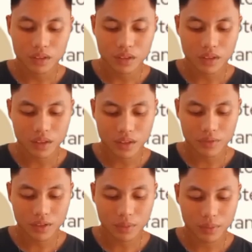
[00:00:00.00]
Early
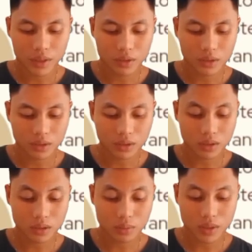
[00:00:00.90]
Filipinos
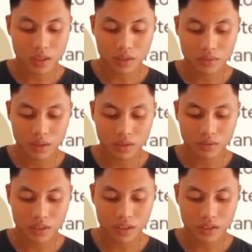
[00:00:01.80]
also believed of
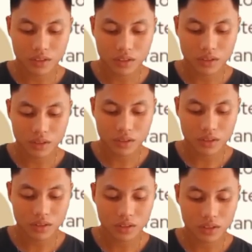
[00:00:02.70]
their
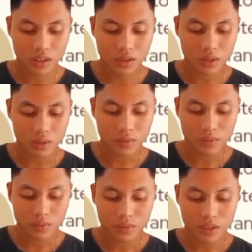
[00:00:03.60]
ancestors' shadow.
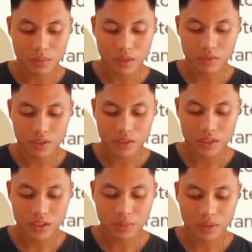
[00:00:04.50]
The beneficial
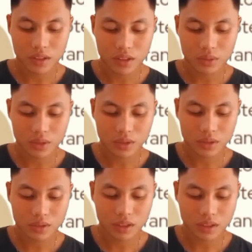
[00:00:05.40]
spirits were
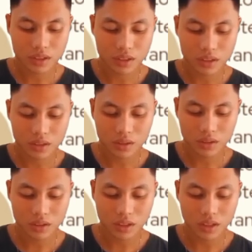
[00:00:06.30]
known as
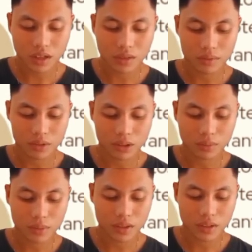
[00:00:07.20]
anitos and the harmful
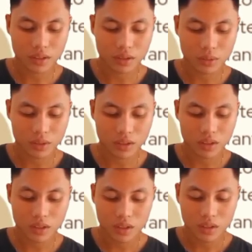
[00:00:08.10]
spirits were
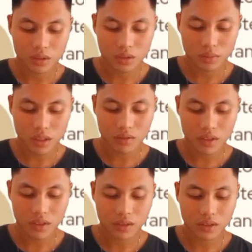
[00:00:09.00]
known by
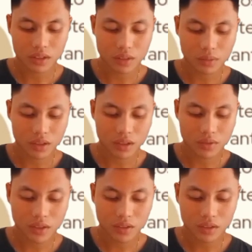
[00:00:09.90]
various names in
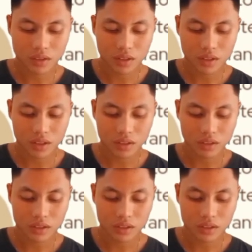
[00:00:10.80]
different areas.